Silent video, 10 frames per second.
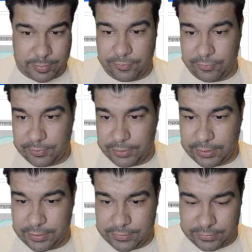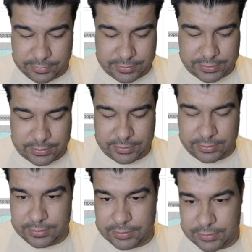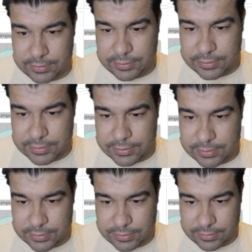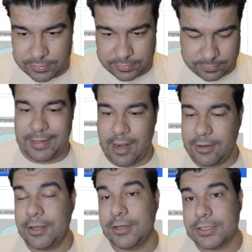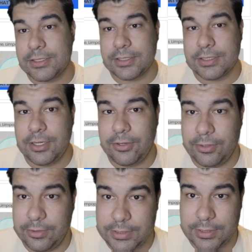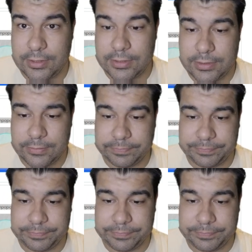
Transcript: before we get into this is $9,600.